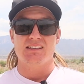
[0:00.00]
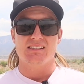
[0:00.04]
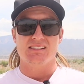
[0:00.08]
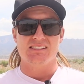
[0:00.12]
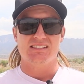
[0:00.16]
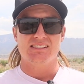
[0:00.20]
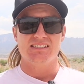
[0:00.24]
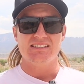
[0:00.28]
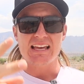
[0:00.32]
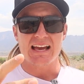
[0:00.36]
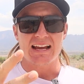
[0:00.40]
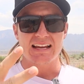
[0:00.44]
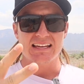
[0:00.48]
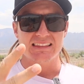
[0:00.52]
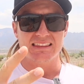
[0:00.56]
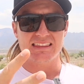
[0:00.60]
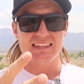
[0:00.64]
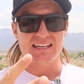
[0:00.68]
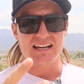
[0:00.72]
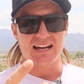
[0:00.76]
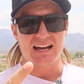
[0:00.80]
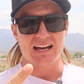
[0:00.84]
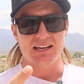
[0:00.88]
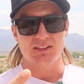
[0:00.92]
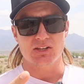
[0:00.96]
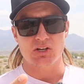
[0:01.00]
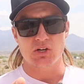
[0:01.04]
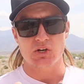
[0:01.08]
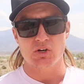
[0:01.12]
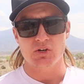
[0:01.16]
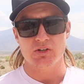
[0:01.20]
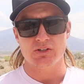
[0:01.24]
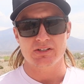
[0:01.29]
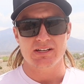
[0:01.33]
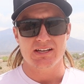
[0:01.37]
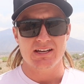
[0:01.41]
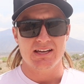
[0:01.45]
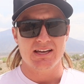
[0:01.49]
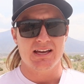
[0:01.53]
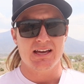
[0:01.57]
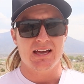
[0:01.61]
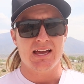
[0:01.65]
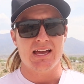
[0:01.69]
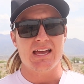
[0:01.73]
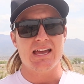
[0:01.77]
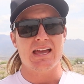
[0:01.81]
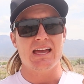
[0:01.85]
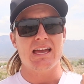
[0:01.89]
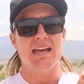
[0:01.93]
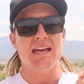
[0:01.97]
Second thing I learned,
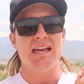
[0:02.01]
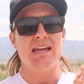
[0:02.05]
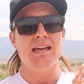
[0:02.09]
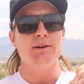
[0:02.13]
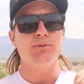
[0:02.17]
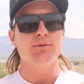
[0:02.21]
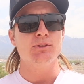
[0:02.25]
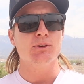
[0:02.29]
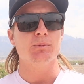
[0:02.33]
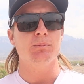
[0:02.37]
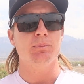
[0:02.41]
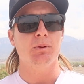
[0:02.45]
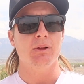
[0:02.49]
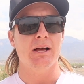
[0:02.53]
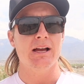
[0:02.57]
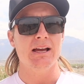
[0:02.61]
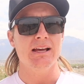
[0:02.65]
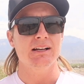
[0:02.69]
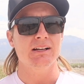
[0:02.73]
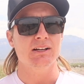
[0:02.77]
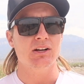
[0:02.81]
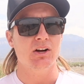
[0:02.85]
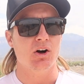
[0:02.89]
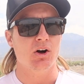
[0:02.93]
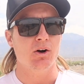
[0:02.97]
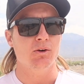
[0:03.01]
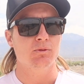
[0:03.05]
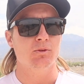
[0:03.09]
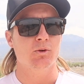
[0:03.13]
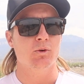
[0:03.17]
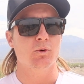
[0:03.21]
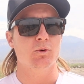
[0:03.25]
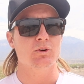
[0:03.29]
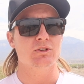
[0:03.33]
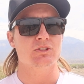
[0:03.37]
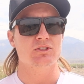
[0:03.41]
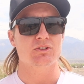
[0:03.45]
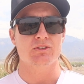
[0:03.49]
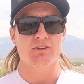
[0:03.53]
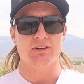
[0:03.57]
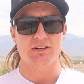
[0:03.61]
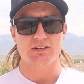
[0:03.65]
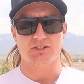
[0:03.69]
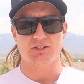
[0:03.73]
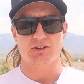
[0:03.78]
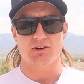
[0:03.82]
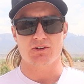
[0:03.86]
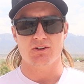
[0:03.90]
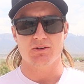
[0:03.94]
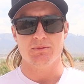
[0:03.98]
if you're playing a golf course or in a
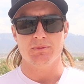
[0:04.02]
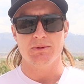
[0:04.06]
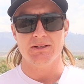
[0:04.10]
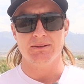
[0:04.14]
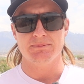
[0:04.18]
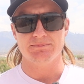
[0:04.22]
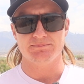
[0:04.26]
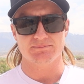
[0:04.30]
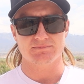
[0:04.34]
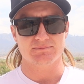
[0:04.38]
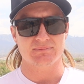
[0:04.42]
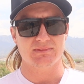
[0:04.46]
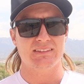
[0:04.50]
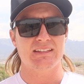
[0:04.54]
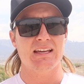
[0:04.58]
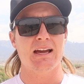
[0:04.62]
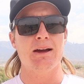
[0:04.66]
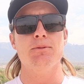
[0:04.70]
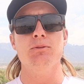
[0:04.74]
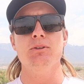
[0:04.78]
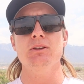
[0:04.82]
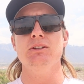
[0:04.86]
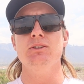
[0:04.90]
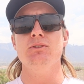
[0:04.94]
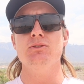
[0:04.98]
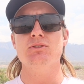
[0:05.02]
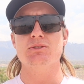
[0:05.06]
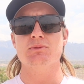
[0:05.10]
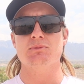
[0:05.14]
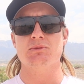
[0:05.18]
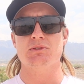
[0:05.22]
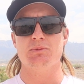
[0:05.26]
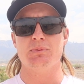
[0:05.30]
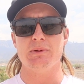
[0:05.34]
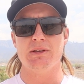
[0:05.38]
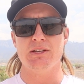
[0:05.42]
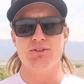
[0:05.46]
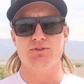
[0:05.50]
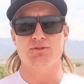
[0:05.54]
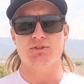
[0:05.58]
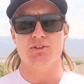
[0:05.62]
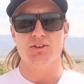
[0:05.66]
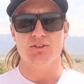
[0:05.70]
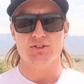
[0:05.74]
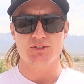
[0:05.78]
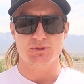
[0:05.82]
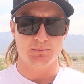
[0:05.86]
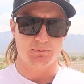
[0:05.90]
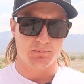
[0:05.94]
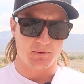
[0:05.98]
tournament, definitely do some speed
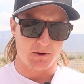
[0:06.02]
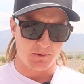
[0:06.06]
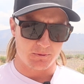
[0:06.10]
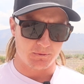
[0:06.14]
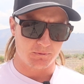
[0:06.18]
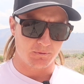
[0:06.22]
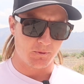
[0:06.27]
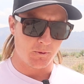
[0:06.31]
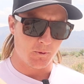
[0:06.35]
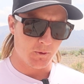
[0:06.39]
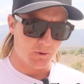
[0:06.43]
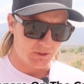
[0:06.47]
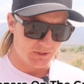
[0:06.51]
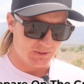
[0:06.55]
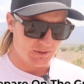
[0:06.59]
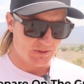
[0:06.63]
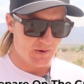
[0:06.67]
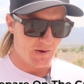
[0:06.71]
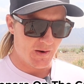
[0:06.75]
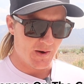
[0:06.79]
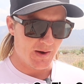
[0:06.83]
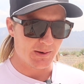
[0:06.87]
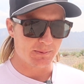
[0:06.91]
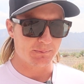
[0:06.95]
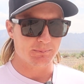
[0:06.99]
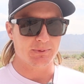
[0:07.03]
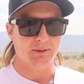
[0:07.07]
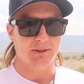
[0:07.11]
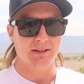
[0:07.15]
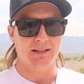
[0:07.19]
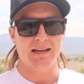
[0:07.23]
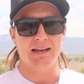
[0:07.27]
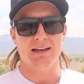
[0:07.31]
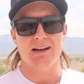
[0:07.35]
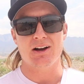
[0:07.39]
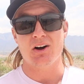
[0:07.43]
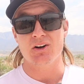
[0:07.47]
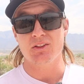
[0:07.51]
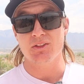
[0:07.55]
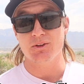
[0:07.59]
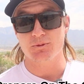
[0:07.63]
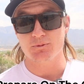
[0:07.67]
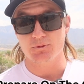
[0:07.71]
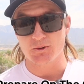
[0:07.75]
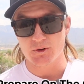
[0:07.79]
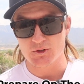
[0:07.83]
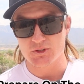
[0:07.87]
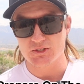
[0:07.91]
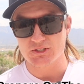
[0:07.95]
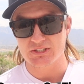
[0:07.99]
drills before you go out and play. On the
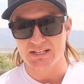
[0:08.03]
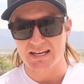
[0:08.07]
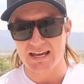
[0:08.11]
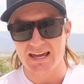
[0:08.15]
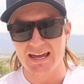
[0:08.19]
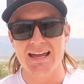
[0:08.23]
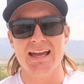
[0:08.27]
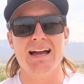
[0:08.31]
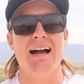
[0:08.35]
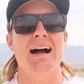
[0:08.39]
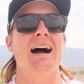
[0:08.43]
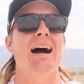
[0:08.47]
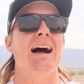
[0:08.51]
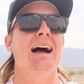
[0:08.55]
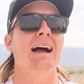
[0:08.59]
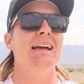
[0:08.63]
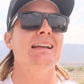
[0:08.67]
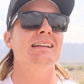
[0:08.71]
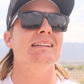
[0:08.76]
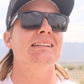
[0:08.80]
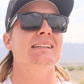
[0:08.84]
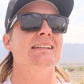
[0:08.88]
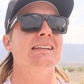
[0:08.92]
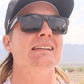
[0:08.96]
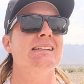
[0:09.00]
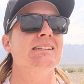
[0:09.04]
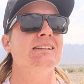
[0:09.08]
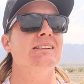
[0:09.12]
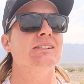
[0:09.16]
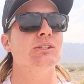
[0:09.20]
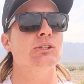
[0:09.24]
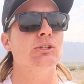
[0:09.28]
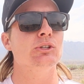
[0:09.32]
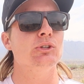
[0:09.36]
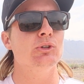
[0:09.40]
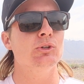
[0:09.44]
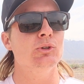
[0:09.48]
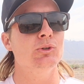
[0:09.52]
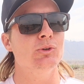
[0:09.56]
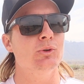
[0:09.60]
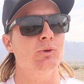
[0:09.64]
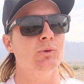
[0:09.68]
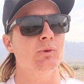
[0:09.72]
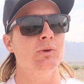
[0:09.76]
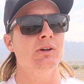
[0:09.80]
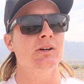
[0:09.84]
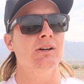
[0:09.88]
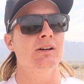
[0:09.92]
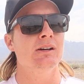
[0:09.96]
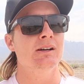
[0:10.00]
first day, I didn't do